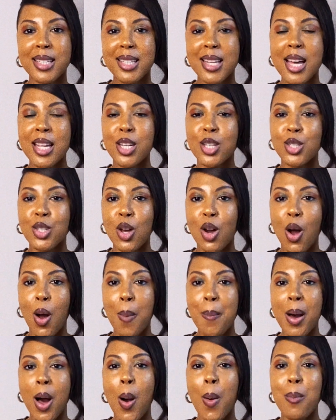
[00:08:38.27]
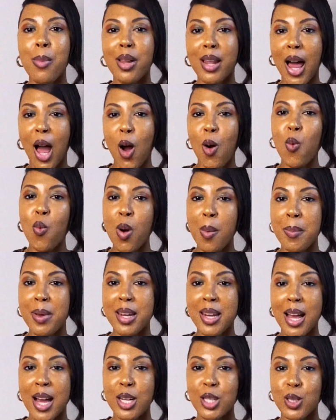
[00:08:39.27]
kind of talk about Black women
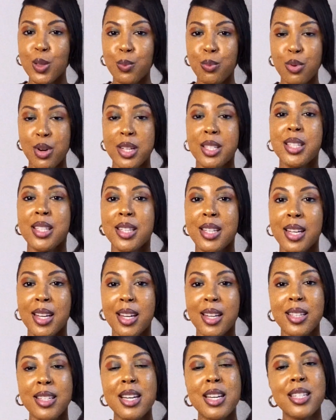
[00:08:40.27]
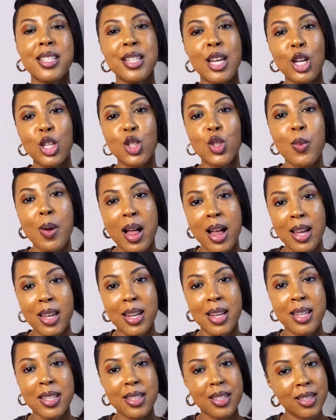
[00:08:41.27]
expressing their sexuality
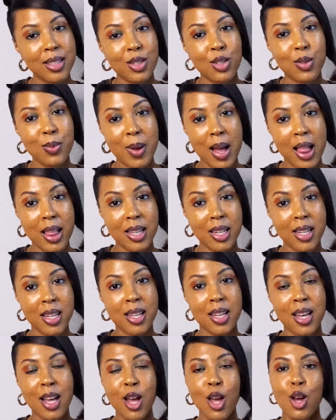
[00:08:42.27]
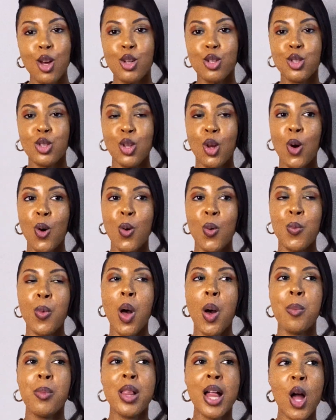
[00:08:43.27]
and sensuality. So a
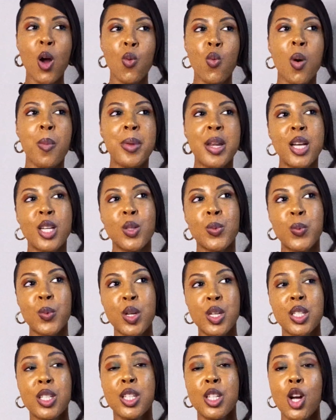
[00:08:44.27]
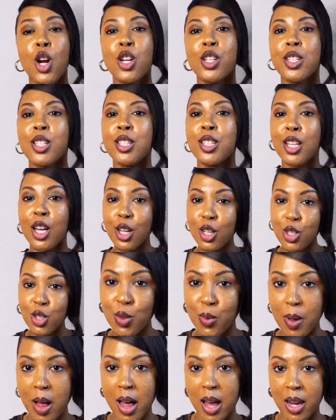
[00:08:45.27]
Black woman expressing her
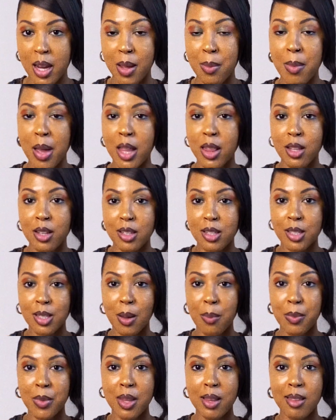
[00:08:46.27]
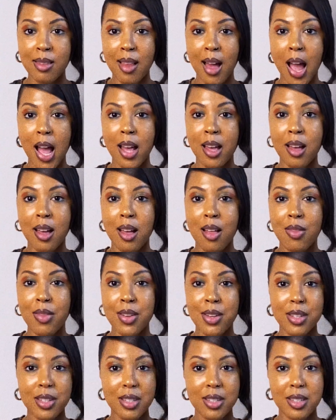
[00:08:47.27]
sexuality may look something like
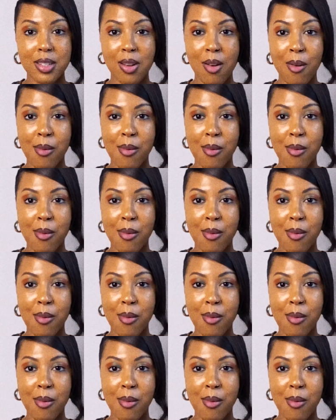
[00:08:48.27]
this.